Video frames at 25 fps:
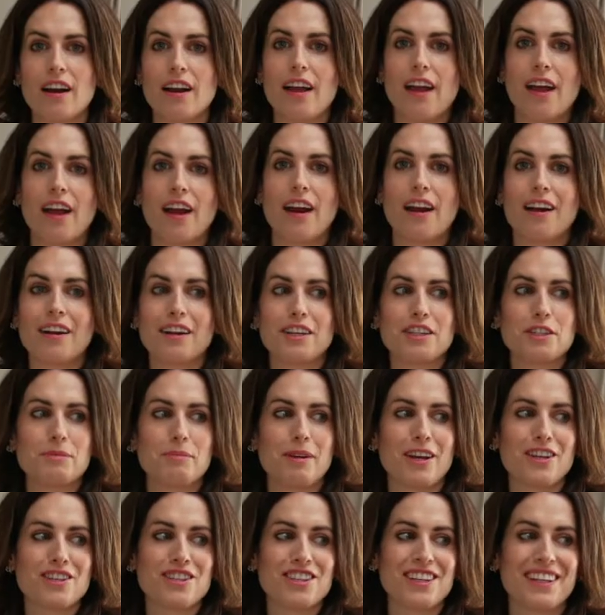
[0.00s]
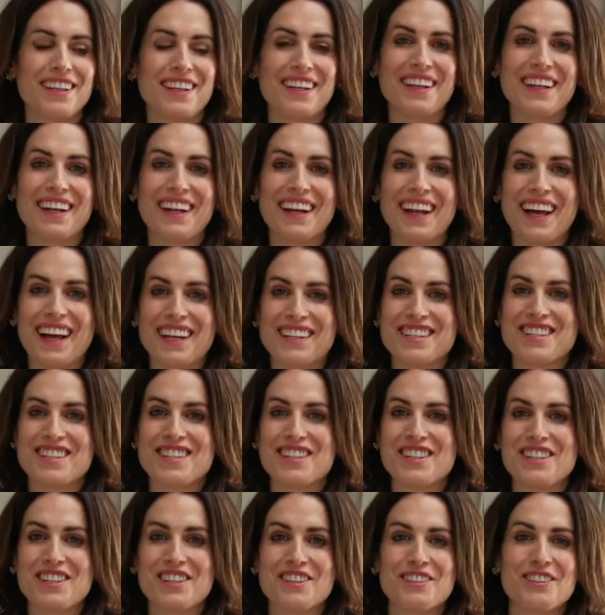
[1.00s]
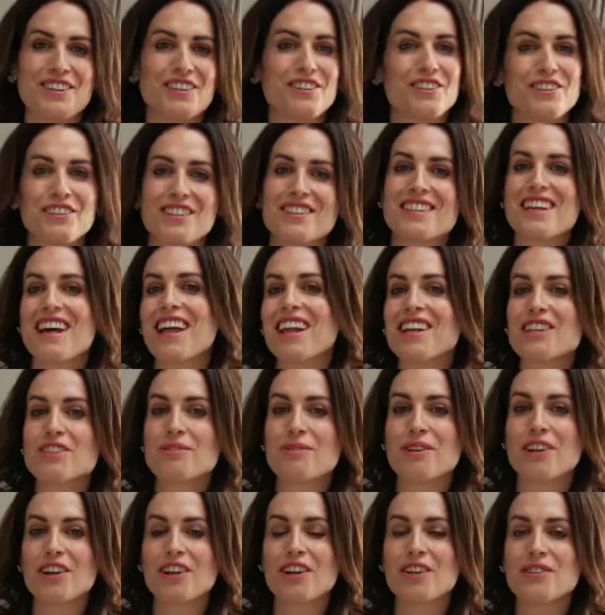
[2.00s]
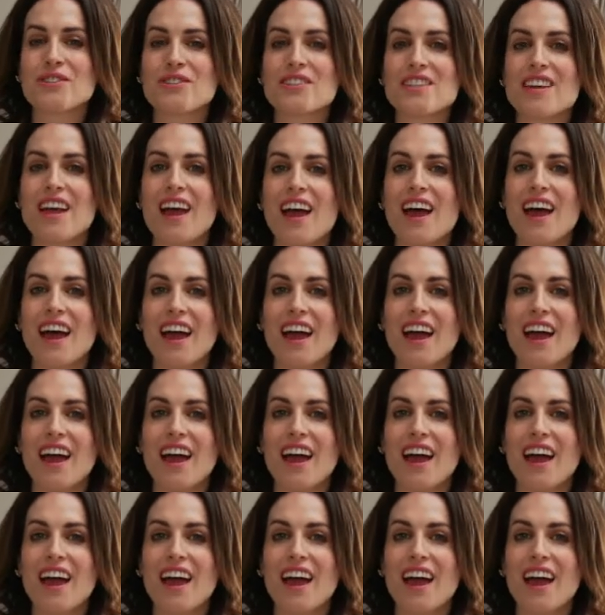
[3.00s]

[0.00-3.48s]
care, especially last year when all the salons are closed,